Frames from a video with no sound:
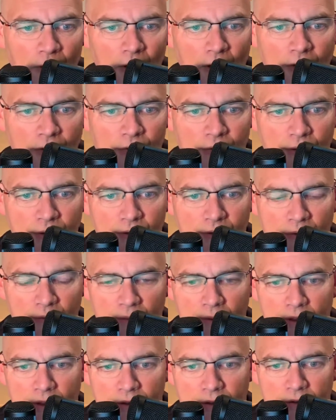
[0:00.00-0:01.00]
I told her that
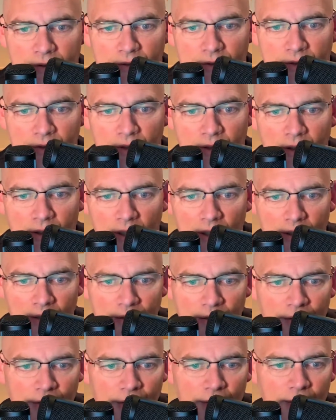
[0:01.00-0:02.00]
we could hide
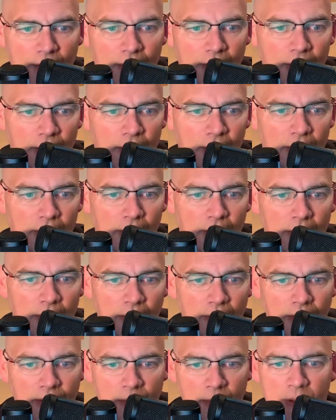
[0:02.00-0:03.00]
her
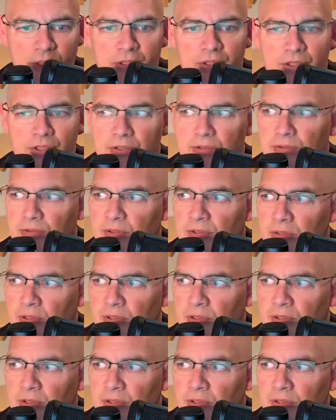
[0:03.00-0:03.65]
image and